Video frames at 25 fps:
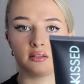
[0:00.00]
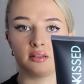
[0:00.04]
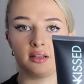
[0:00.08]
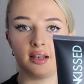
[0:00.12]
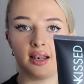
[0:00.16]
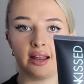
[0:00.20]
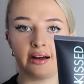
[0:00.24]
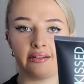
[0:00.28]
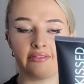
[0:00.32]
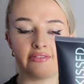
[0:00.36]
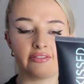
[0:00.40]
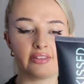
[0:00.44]

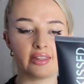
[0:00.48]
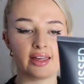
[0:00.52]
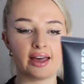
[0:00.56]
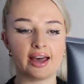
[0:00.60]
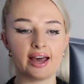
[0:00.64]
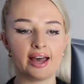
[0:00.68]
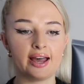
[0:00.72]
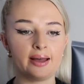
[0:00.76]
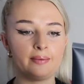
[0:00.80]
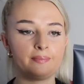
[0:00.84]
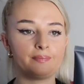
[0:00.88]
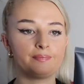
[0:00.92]
Love
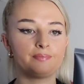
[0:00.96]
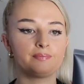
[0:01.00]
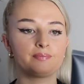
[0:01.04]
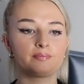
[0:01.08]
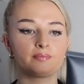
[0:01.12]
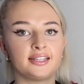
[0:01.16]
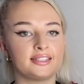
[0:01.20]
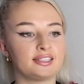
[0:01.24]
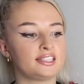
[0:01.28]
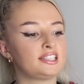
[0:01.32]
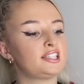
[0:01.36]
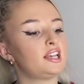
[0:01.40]
that.
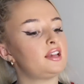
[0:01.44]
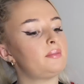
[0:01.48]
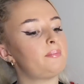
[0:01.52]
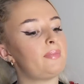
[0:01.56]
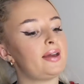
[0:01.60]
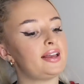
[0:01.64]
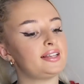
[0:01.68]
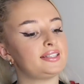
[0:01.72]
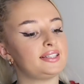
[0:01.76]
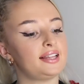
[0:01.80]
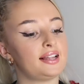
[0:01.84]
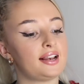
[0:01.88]
It's
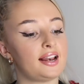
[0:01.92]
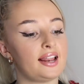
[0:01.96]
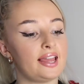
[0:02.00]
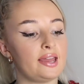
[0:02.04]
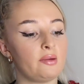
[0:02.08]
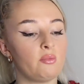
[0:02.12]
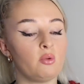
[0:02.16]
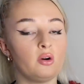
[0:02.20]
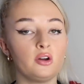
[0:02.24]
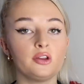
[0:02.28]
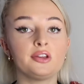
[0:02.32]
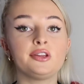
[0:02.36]

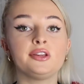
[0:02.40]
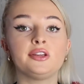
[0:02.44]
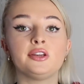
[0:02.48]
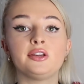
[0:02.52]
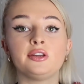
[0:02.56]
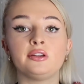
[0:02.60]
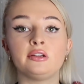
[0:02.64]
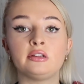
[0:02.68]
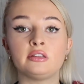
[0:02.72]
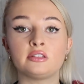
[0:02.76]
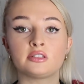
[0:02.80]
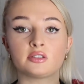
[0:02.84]
basically what you
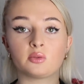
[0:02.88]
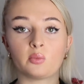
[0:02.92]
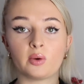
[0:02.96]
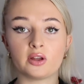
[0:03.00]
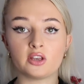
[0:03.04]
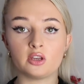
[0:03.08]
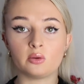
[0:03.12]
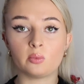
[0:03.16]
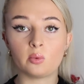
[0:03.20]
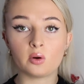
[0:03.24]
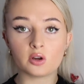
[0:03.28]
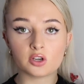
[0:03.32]
use
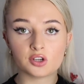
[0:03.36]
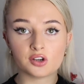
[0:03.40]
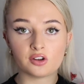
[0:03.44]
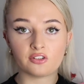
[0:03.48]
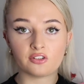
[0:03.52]
when you wash